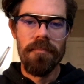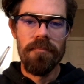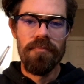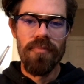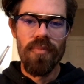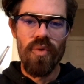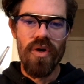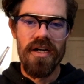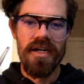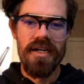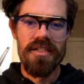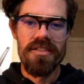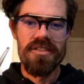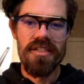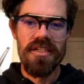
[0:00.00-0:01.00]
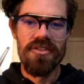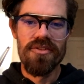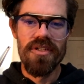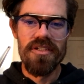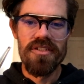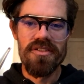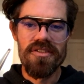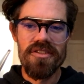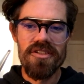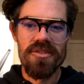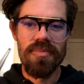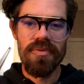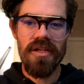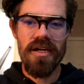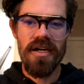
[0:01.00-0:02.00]
whereas increases in
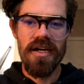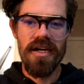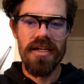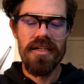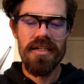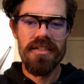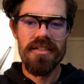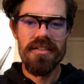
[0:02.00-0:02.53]
supply